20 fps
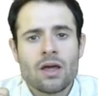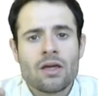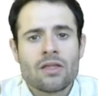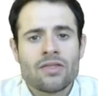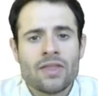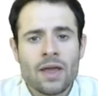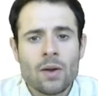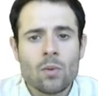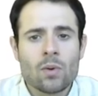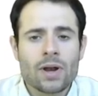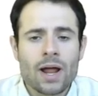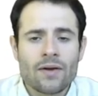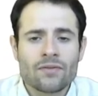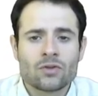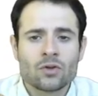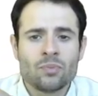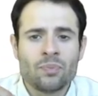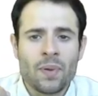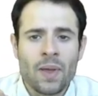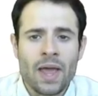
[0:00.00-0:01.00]
they would have
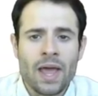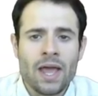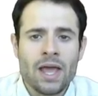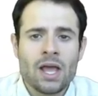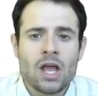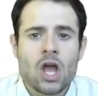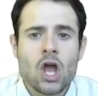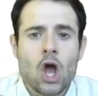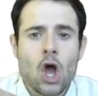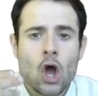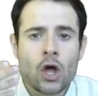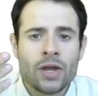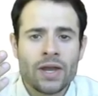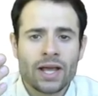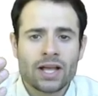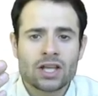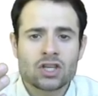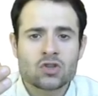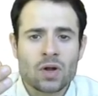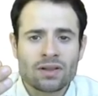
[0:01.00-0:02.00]
to pay an
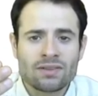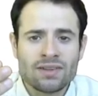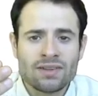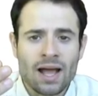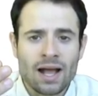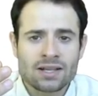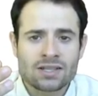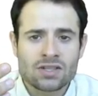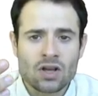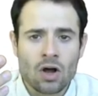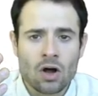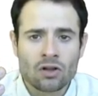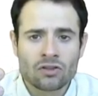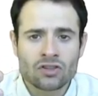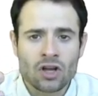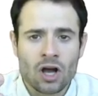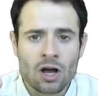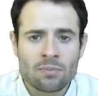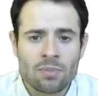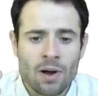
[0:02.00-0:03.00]
extra tax on
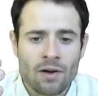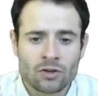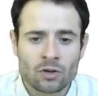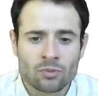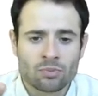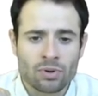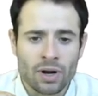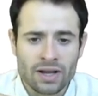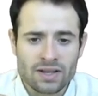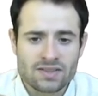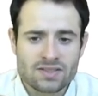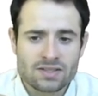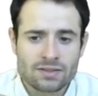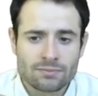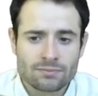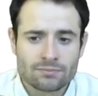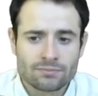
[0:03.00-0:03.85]
top of the price